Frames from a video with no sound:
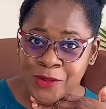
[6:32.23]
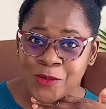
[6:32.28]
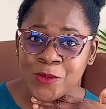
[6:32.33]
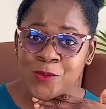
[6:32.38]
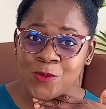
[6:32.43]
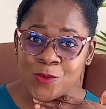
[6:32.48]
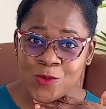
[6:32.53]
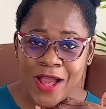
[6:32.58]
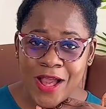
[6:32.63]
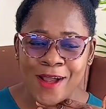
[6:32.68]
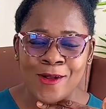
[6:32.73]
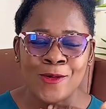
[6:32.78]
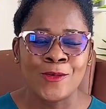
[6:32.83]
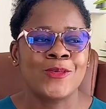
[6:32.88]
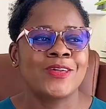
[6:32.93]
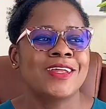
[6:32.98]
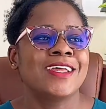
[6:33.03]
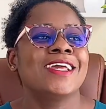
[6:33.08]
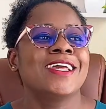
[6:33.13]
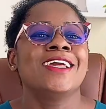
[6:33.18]
Wow.
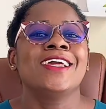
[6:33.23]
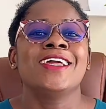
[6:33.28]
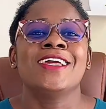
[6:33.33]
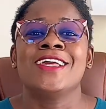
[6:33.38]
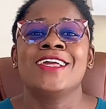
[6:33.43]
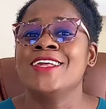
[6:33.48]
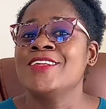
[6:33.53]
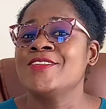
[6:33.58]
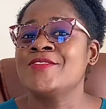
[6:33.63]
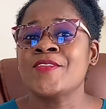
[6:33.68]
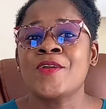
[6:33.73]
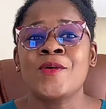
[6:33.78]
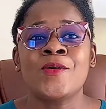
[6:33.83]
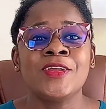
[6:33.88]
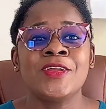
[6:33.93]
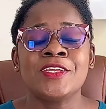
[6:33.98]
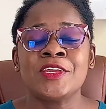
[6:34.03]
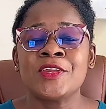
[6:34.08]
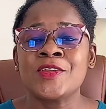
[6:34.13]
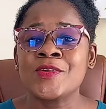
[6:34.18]
So
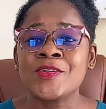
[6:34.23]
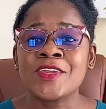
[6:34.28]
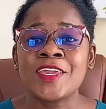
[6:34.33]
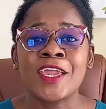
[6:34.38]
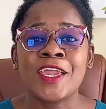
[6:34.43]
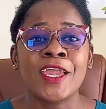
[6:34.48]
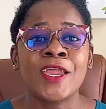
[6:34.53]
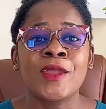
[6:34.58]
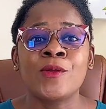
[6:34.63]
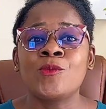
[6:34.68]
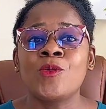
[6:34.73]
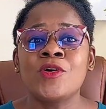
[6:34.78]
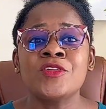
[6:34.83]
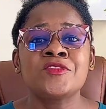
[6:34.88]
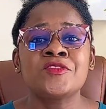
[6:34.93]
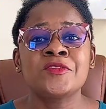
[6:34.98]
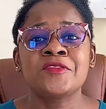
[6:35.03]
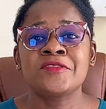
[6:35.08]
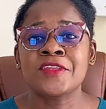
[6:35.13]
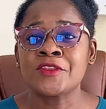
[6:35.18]
in the UK,
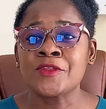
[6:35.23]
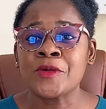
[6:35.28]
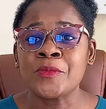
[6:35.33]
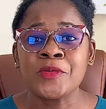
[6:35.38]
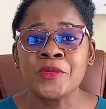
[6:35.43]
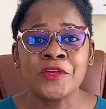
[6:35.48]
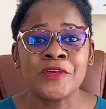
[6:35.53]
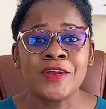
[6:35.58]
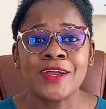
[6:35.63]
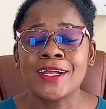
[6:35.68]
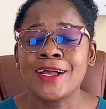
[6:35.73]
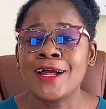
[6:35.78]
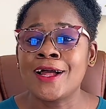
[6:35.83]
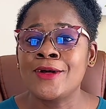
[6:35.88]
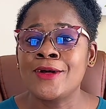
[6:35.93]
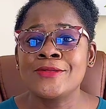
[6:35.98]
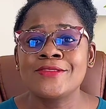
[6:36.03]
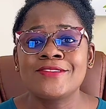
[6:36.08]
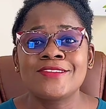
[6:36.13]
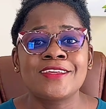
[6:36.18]
once you set up your
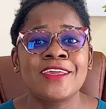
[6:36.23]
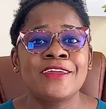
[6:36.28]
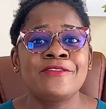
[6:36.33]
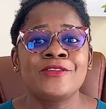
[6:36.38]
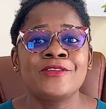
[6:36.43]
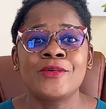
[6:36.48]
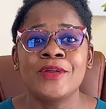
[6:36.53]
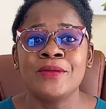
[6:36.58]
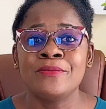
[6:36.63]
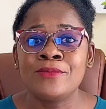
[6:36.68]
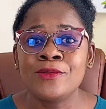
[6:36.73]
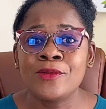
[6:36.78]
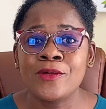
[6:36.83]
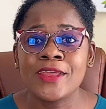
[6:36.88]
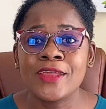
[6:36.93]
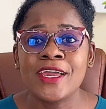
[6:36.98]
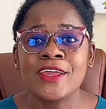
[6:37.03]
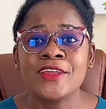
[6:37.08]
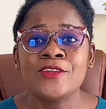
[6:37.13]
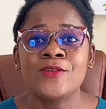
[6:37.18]
accounts, give your
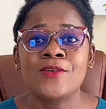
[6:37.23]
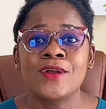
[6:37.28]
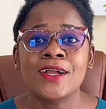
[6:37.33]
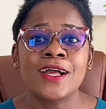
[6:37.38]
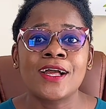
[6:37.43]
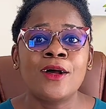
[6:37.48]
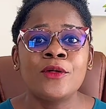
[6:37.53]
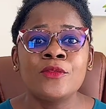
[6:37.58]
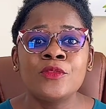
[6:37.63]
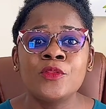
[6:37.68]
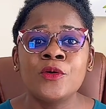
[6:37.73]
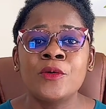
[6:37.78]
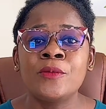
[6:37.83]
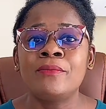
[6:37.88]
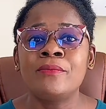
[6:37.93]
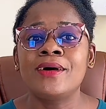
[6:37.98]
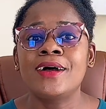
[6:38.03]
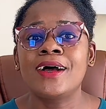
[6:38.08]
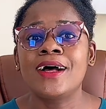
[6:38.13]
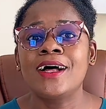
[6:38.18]
employer your account
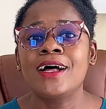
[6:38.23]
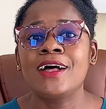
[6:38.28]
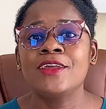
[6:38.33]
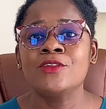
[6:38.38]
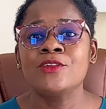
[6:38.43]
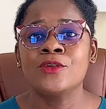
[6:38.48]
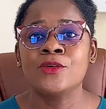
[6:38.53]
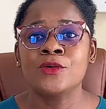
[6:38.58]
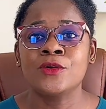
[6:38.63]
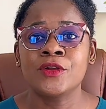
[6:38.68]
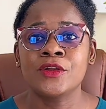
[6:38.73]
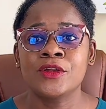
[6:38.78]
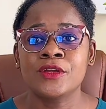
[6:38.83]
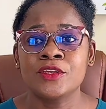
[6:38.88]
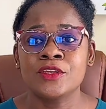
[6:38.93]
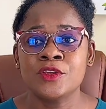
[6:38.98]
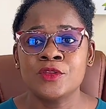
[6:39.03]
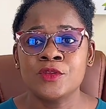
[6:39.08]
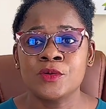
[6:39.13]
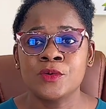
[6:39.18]
number,
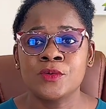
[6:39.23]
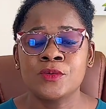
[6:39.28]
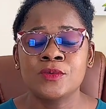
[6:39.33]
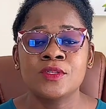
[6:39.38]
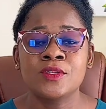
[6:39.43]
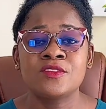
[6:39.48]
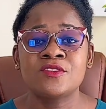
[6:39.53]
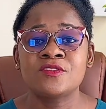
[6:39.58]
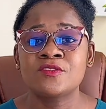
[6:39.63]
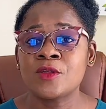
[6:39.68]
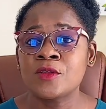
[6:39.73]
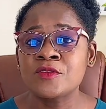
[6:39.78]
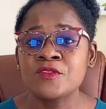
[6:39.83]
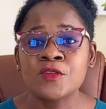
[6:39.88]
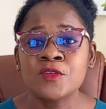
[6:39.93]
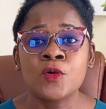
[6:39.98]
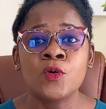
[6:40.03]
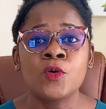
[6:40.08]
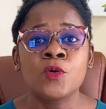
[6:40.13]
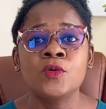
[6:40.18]
your, sort
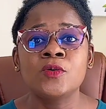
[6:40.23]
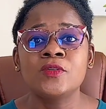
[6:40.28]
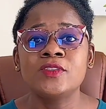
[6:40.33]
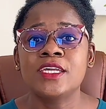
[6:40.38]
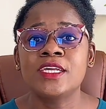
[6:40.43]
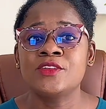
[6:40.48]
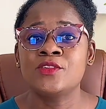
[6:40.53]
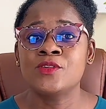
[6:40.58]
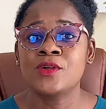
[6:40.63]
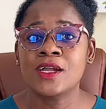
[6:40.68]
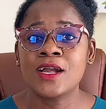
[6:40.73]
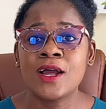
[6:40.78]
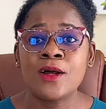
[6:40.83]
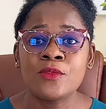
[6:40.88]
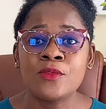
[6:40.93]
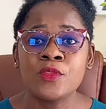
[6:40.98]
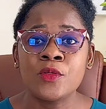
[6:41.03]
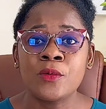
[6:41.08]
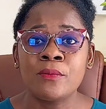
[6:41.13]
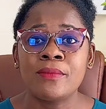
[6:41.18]
code and your
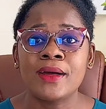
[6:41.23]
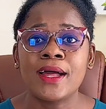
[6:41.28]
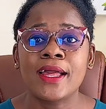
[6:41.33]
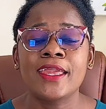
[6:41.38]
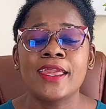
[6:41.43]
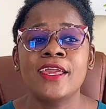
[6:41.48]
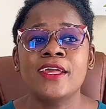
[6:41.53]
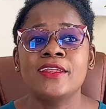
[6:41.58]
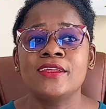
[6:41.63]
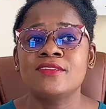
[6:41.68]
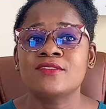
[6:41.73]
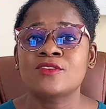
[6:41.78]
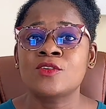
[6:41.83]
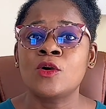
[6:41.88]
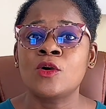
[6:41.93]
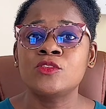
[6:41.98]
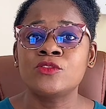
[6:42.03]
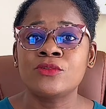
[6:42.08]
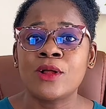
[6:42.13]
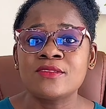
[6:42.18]
account number. Here it's
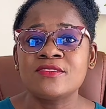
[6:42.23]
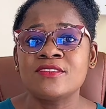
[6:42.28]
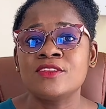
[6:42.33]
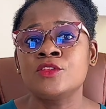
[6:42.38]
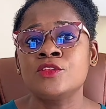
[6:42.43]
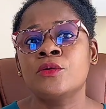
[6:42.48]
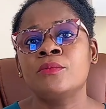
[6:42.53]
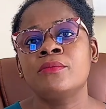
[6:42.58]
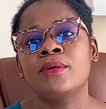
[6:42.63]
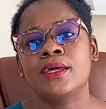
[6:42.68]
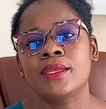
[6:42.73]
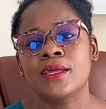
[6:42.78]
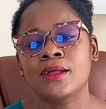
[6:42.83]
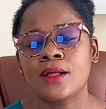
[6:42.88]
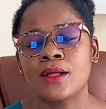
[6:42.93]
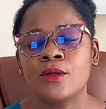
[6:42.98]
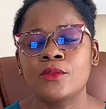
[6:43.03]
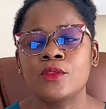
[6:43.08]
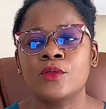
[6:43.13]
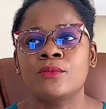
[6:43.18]
called routing number and
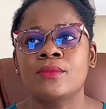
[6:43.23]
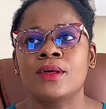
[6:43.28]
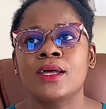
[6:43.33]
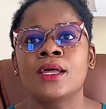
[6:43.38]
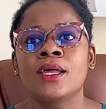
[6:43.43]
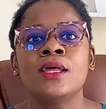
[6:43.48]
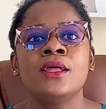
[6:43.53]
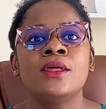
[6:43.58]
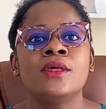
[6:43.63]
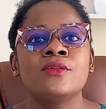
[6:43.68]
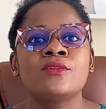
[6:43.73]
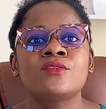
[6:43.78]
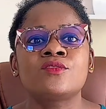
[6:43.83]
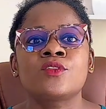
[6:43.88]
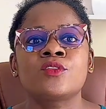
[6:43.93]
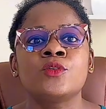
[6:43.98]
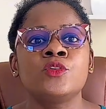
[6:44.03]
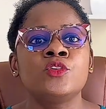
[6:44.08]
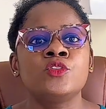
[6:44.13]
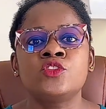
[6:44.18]
account number.
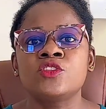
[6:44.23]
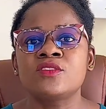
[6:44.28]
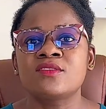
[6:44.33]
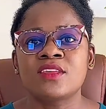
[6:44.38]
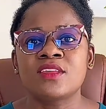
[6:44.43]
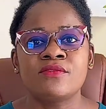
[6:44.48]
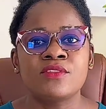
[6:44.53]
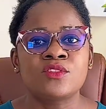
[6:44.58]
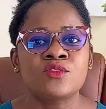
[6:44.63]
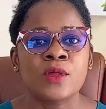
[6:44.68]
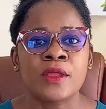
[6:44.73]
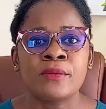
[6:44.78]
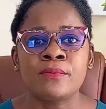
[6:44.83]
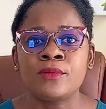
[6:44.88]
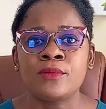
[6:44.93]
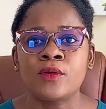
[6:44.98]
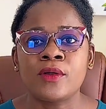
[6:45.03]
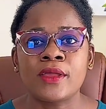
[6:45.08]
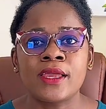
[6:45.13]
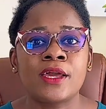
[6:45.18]
So you just give it to your
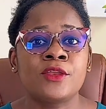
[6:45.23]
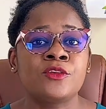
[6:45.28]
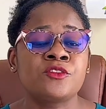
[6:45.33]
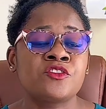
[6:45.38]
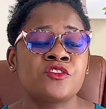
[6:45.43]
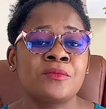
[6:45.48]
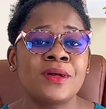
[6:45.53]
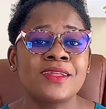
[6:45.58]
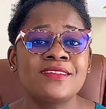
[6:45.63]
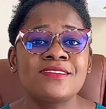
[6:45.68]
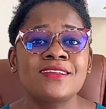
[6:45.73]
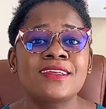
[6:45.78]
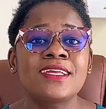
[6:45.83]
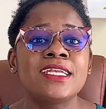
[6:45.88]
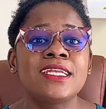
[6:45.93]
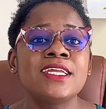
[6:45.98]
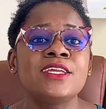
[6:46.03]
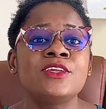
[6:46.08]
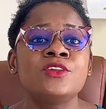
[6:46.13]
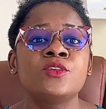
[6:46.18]
employer and
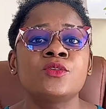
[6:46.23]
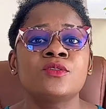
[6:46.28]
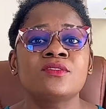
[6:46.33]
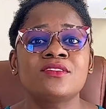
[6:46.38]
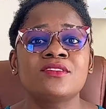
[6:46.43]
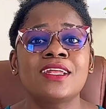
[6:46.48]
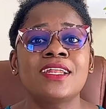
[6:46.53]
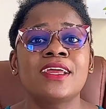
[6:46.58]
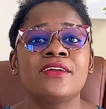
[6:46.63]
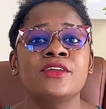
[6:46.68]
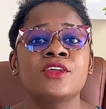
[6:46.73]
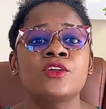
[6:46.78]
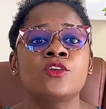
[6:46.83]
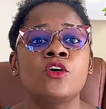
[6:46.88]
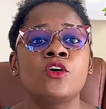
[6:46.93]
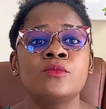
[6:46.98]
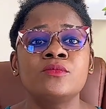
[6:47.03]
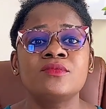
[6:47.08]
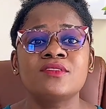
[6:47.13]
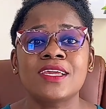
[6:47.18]
automatically your salary
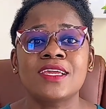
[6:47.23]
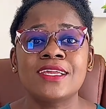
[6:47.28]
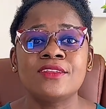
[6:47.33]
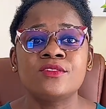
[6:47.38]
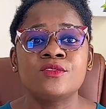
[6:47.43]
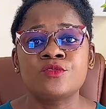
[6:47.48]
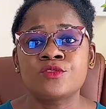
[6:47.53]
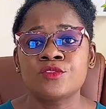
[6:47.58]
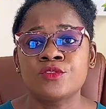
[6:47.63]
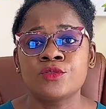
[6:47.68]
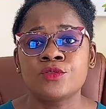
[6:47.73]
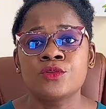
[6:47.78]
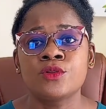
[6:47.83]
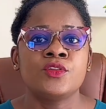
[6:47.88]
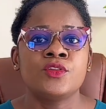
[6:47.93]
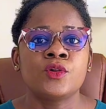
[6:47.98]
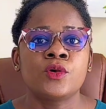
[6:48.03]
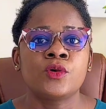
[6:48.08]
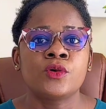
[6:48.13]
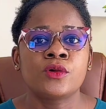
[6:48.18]
comes into
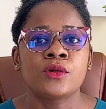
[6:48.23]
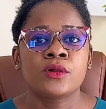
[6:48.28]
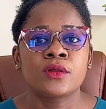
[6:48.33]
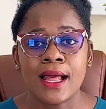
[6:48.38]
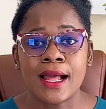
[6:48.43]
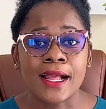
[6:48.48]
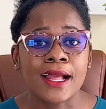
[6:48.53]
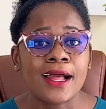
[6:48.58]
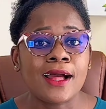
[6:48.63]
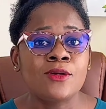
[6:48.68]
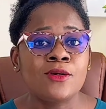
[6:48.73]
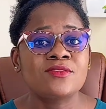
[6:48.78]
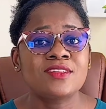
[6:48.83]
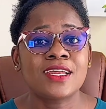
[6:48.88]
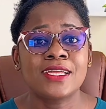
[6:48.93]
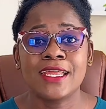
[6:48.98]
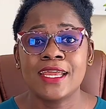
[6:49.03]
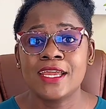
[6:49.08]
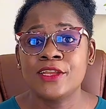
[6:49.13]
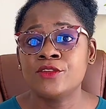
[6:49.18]
your account
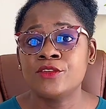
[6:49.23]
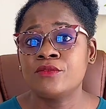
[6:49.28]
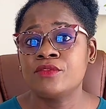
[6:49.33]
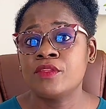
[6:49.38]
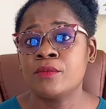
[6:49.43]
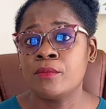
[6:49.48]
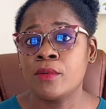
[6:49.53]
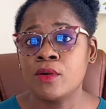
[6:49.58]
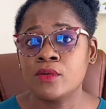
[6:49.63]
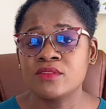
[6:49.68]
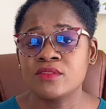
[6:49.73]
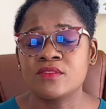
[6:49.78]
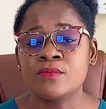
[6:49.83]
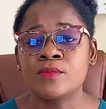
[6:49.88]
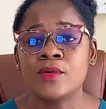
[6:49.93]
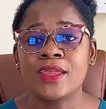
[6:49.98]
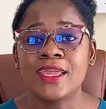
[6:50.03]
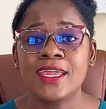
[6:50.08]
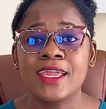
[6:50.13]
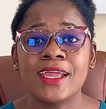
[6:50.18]
at the end of the month.
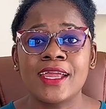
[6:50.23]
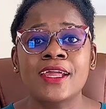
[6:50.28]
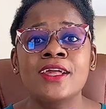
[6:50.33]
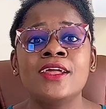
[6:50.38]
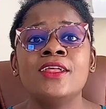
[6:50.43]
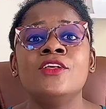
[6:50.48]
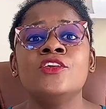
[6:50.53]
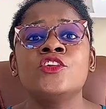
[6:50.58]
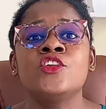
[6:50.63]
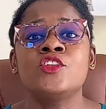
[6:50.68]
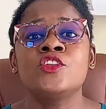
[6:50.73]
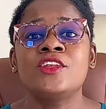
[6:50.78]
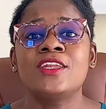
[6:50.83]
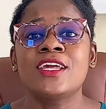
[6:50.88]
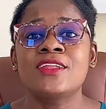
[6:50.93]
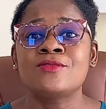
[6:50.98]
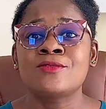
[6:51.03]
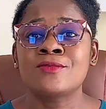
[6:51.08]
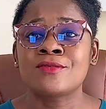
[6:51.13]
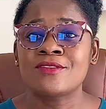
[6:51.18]
But here you
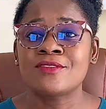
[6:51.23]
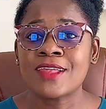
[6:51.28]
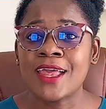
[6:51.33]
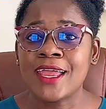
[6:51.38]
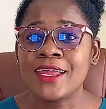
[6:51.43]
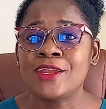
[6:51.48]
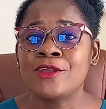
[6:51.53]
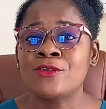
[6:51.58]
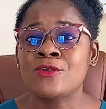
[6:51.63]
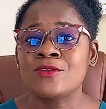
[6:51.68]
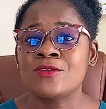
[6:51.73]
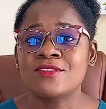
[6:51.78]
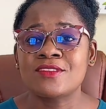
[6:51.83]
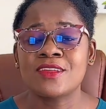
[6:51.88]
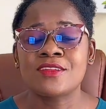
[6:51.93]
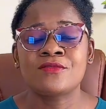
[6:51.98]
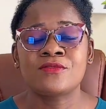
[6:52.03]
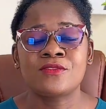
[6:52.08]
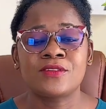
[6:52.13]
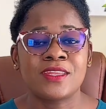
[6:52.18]
needed to sign a
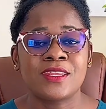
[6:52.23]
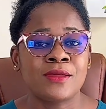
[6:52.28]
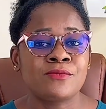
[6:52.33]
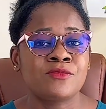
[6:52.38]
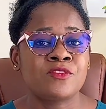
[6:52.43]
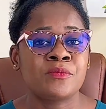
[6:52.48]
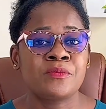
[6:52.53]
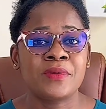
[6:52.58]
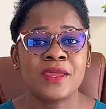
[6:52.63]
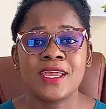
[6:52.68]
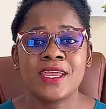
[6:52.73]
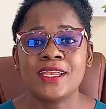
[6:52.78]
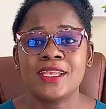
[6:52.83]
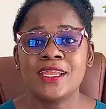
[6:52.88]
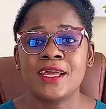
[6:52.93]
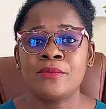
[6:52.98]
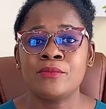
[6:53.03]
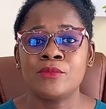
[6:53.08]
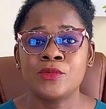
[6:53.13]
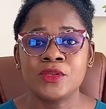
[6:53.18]
consent for them to pay in
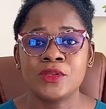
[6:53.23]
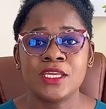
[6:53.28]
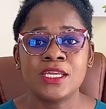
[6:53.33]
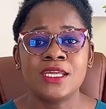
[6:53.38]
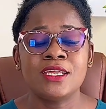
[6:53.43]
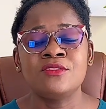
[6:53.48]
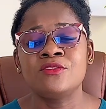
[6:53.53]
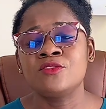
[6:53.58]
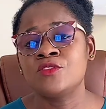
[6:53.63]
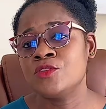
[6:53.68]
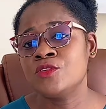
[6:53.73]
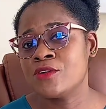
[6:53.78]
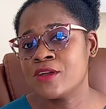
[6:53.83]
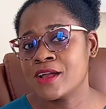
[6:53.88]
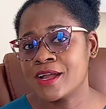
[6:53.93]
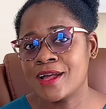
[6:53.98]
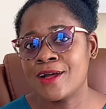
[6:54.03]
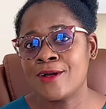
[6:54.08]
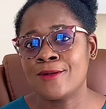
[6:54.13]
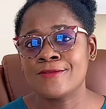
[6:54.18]
that money into your
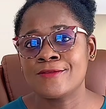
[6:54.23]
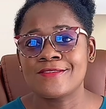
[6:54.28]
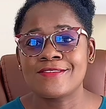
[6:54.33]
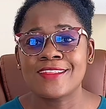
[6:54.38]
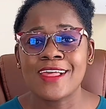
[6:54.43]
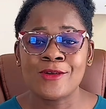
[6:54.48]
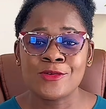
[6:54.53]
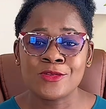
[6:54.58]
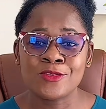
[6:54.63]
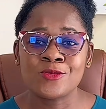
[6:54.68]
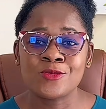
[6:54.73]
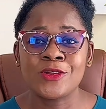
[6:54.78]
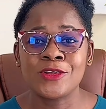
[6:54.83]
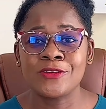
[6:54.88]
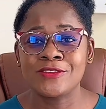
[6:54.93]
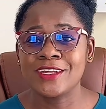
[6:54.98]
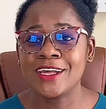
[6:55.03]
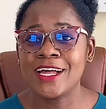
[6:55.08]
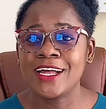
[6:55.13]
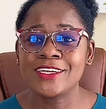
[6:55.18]
account. That was one
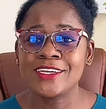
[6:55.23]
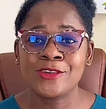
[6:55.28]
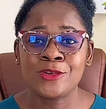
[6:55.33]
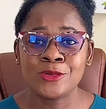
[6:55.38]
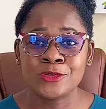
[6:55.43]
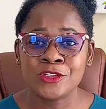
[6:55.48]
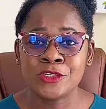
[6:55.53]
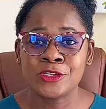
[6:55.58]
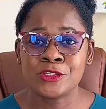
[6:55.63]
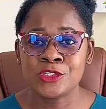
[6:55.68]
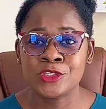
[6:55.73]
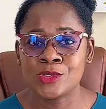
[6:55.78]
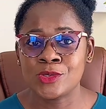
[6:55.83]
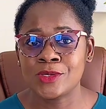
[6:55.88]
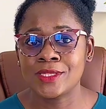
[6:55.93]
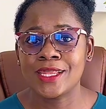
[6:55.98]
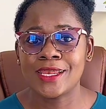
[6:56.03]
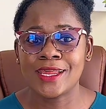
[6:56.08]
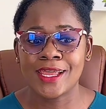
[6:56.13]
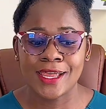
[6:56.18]
of the cultural
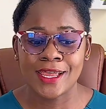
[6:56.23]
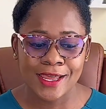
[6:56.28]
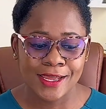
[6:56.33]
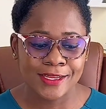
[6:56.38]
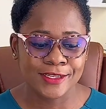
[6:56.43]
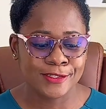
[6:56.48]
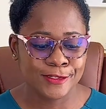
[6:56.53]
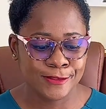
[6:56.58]
shock that I had.